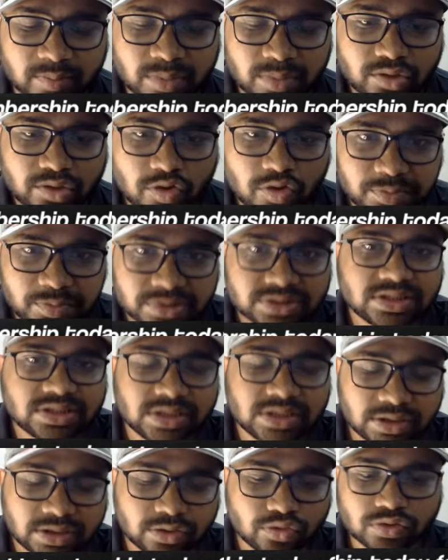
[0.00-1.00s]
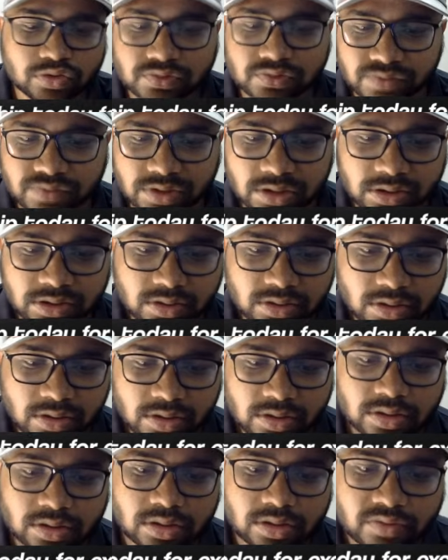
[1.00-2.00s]
but obviously it looks weird.
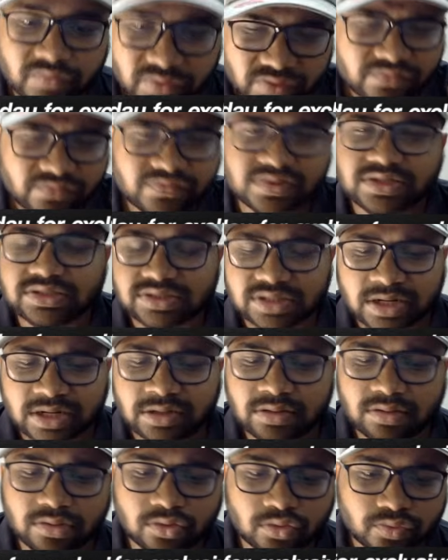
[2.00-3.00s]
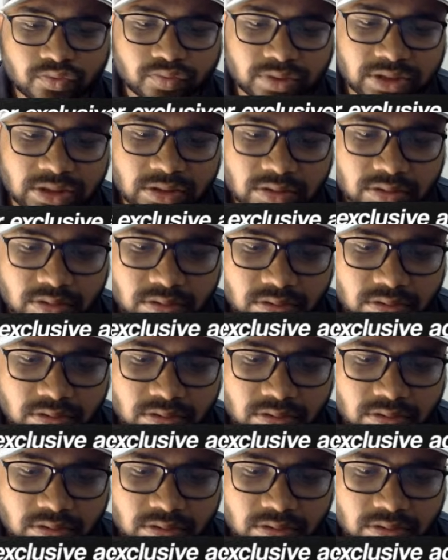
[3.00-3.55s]
We'll fix that, don't worry.